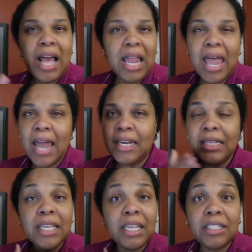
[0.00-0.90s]
A lot of
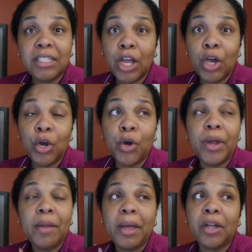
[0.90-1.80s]
the things that her
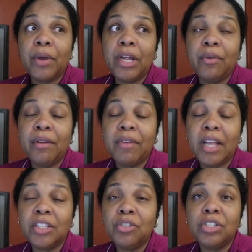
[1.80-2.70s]
and my
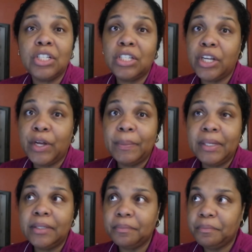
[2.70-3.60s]
great-grandfather used to tell
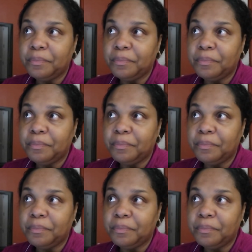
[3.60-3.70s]
me